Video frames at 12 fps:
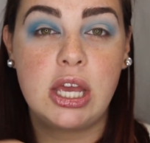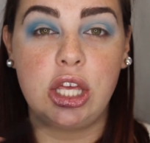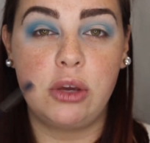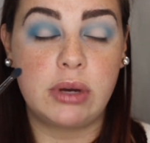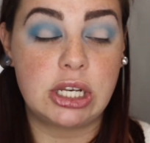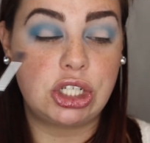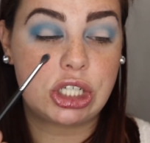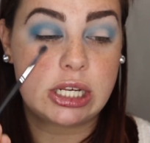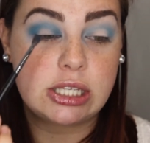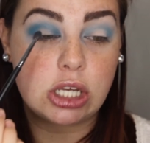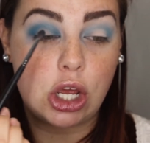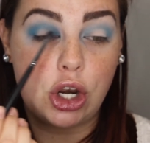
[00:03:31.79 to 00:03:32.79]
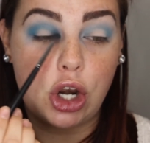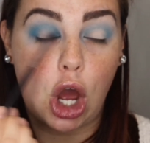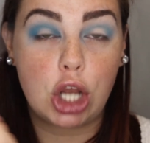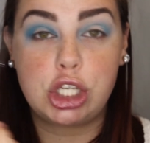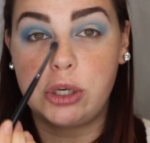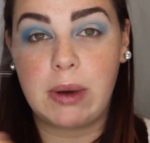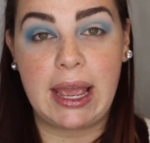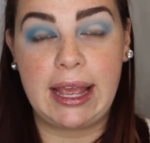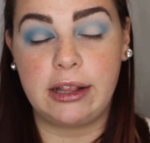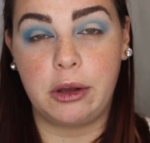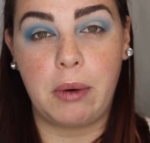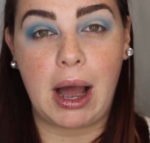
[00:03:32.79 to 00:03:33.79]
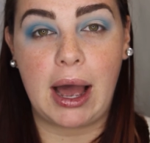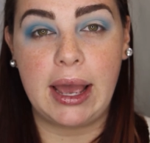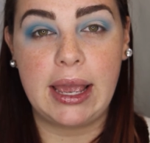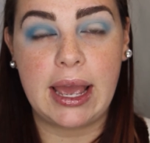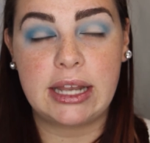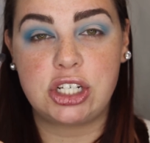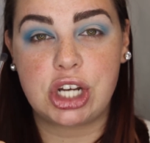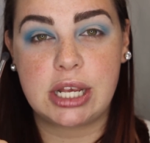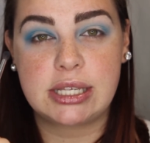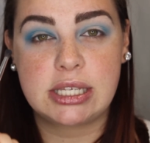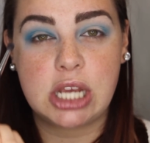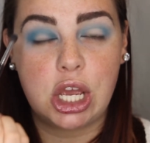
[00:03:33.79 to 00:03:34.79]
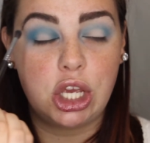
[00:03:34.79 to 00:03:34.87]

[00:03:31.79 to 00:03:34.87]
you can just not do a halo eye and just